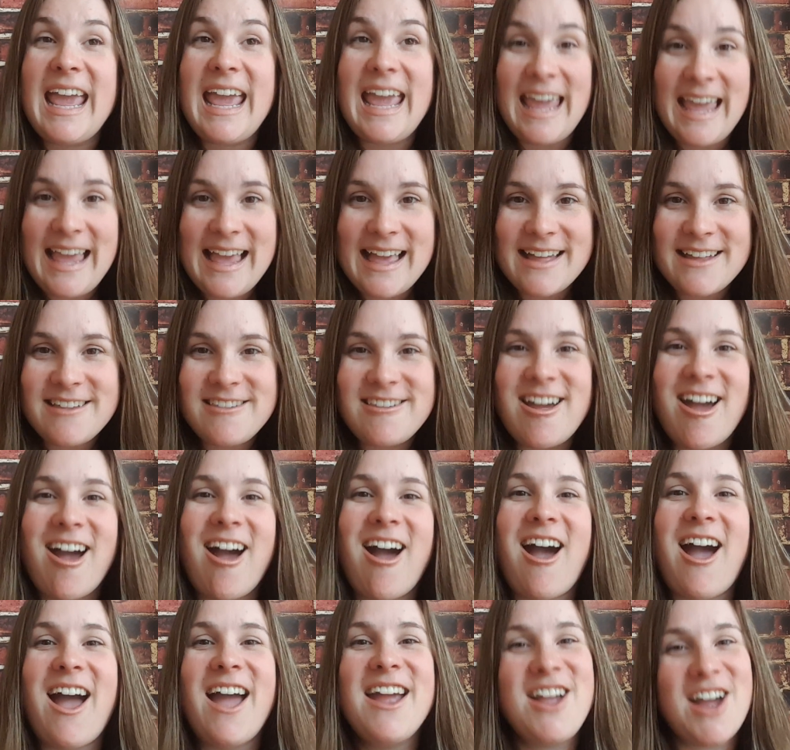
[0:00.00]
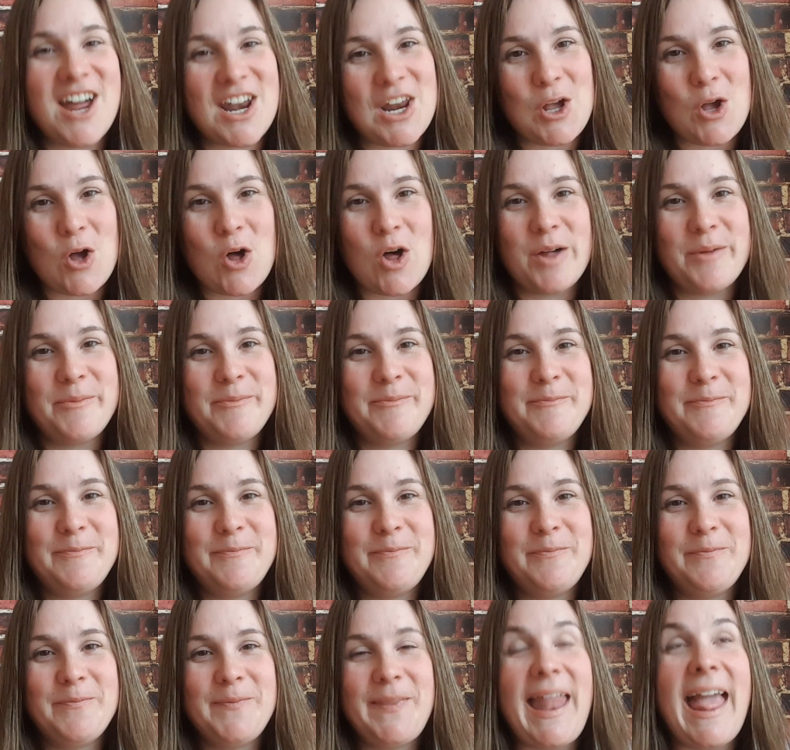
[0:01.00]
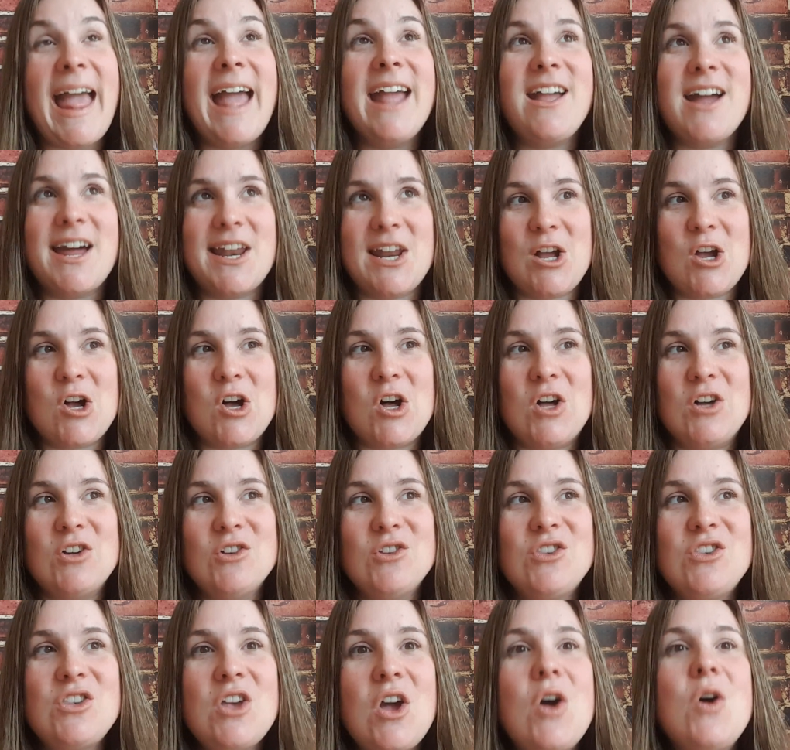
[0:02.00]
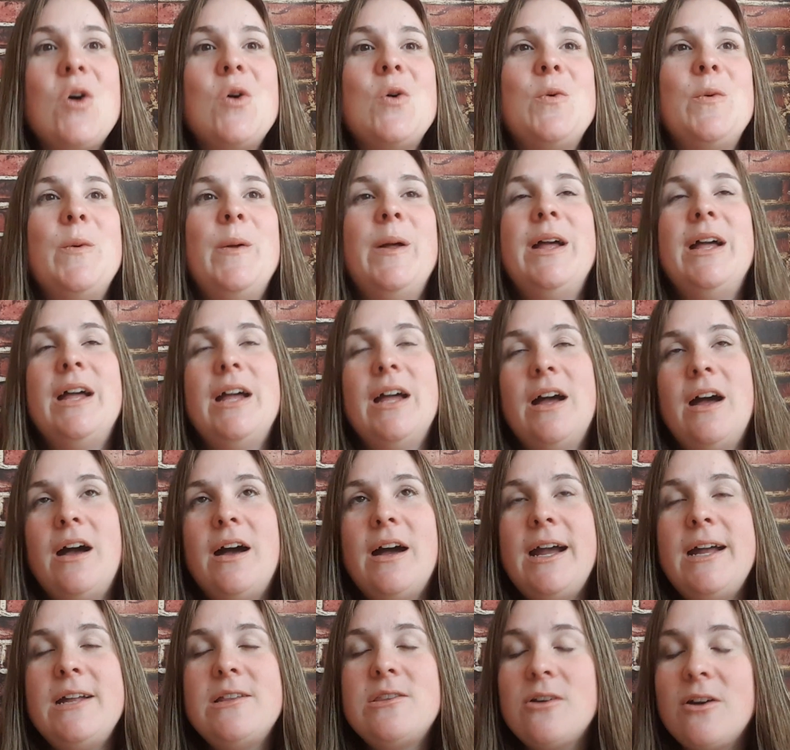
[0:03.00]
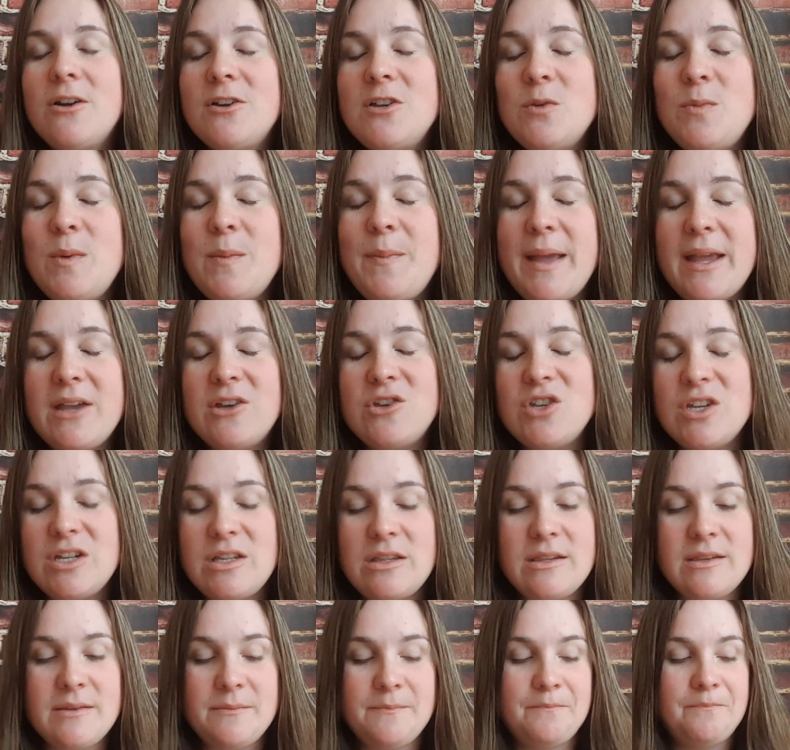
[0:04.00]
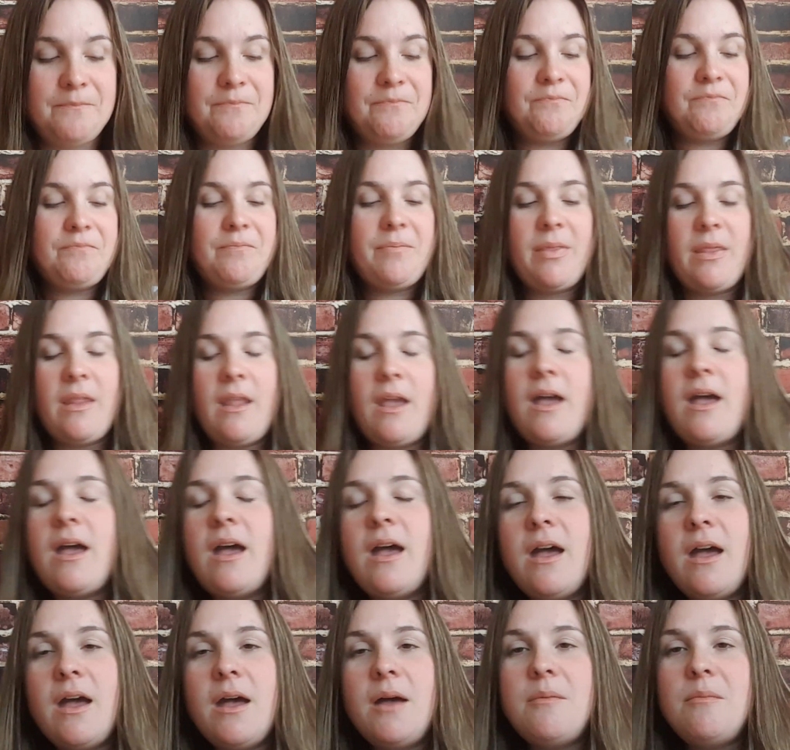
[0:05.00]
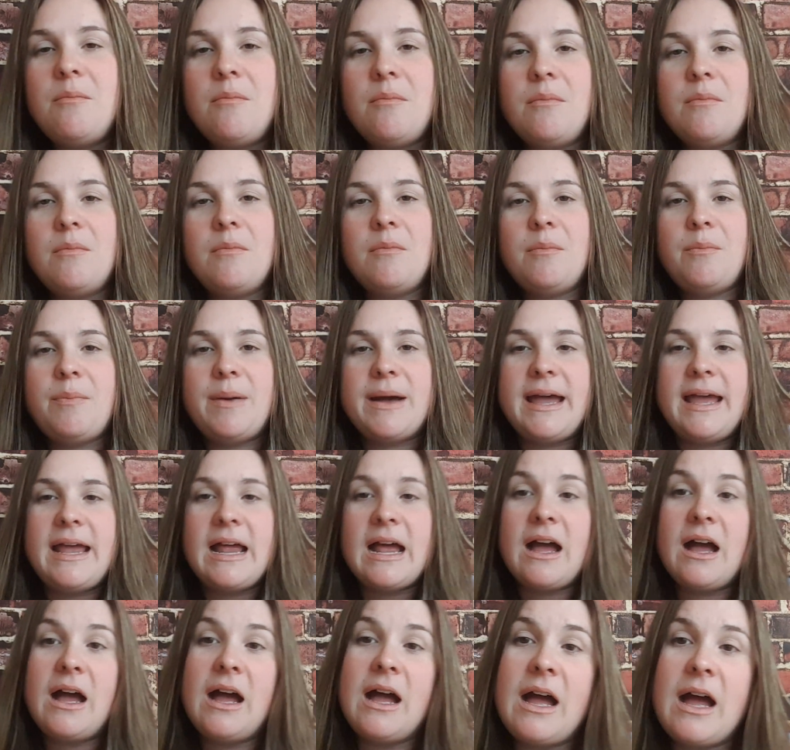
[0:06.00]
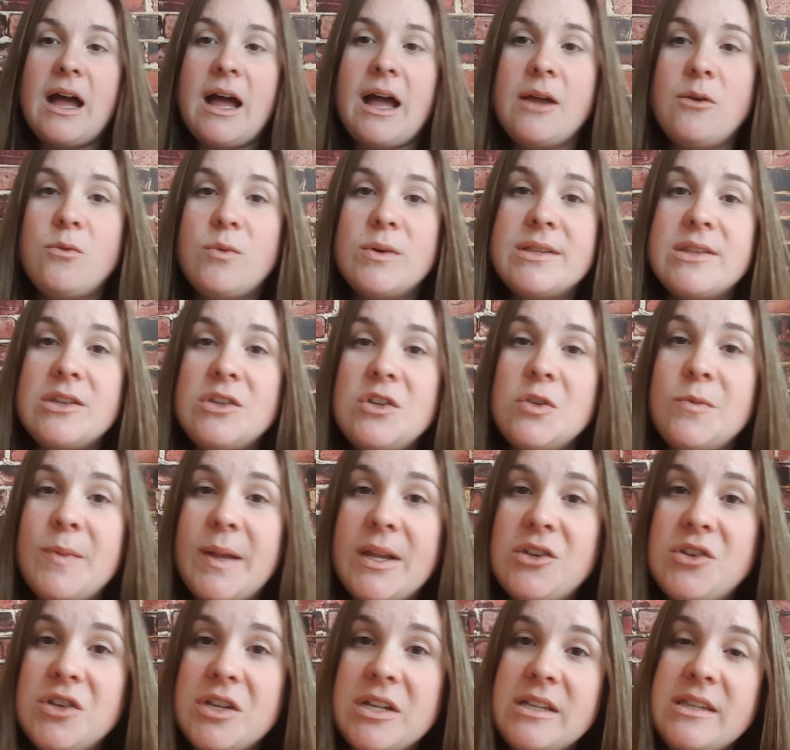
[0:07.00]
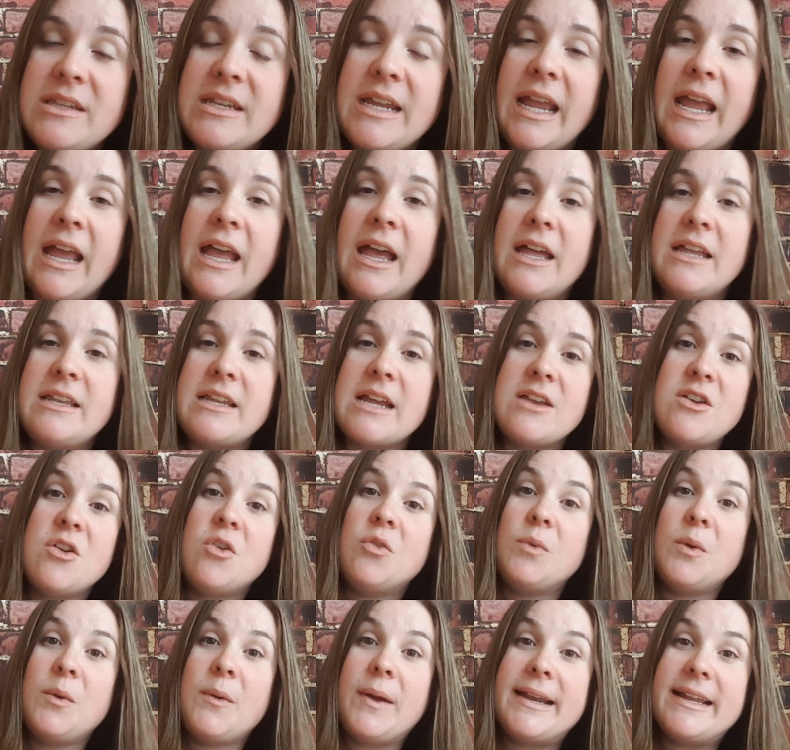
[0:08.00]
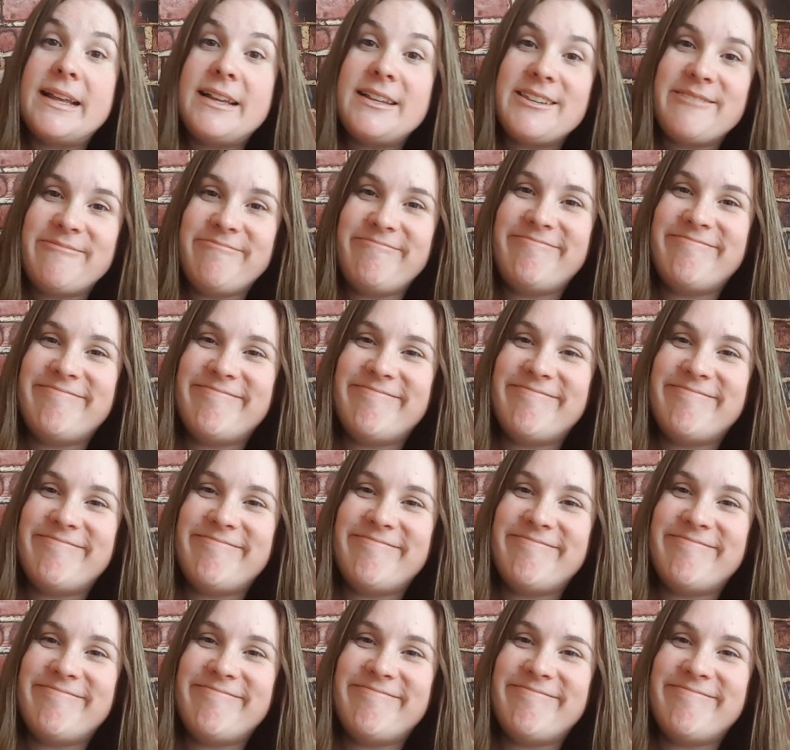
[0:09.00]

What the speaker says: And I got a call. So it's hard to be patient, but I wasn't too patient, and I don't regret it.